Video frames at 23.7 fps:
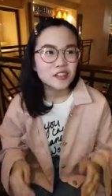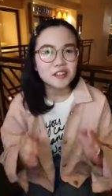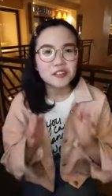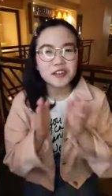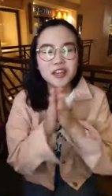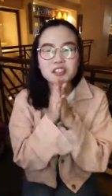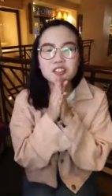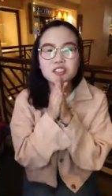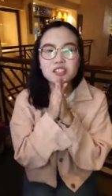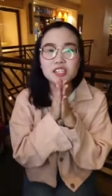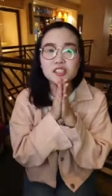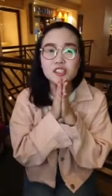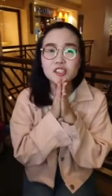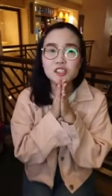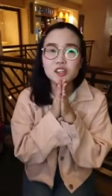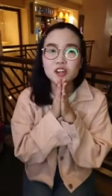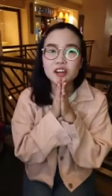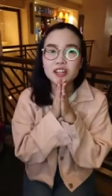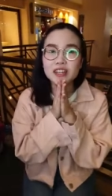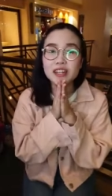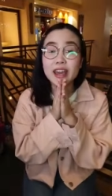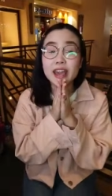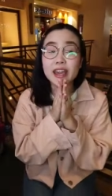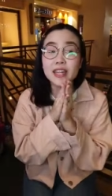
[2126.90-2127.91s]
Congratulations,
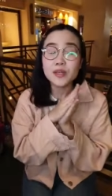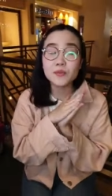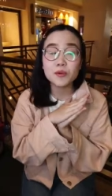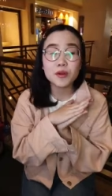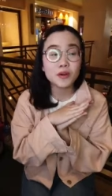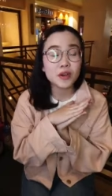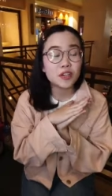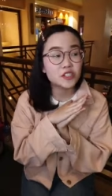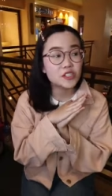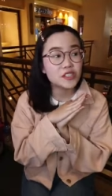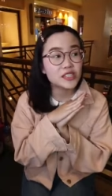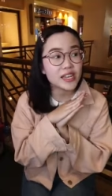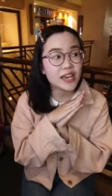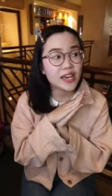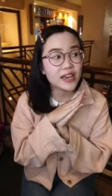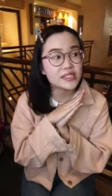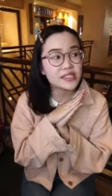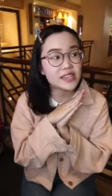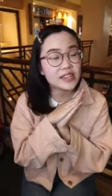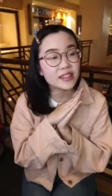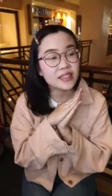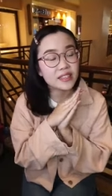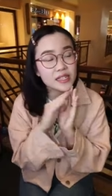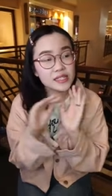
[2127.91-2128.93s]
Ona. Any more questions,
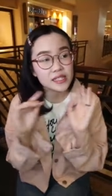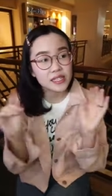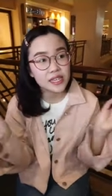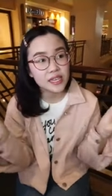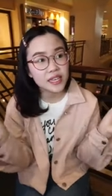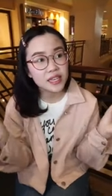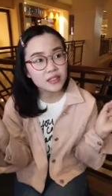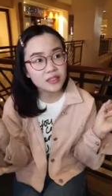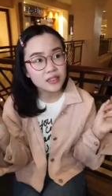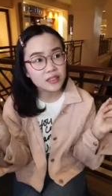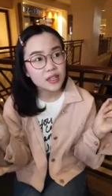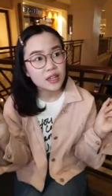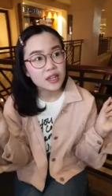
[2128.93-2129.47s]
guys? I think that's it.